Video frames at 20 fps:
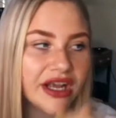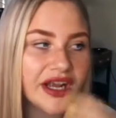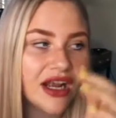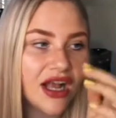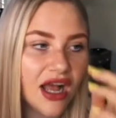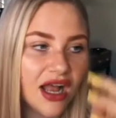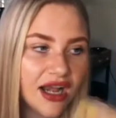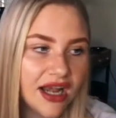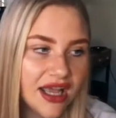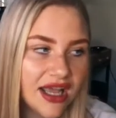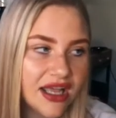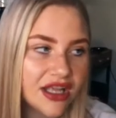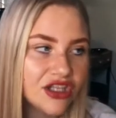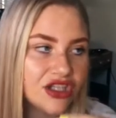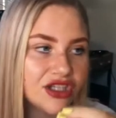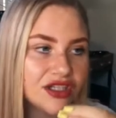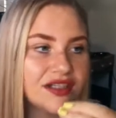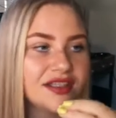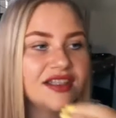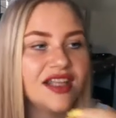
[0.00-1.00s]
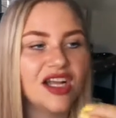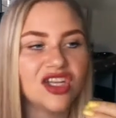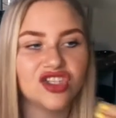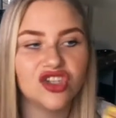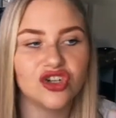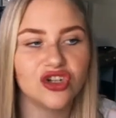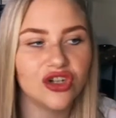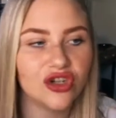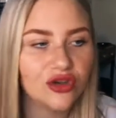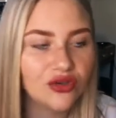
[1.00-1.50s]
color just does
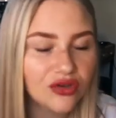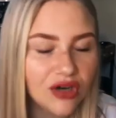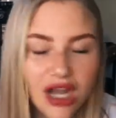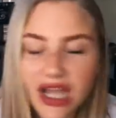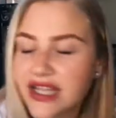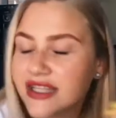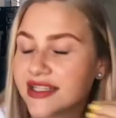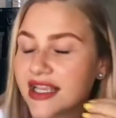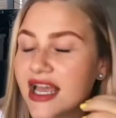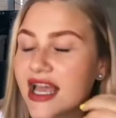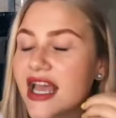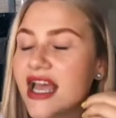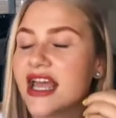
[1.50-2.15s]
not look right,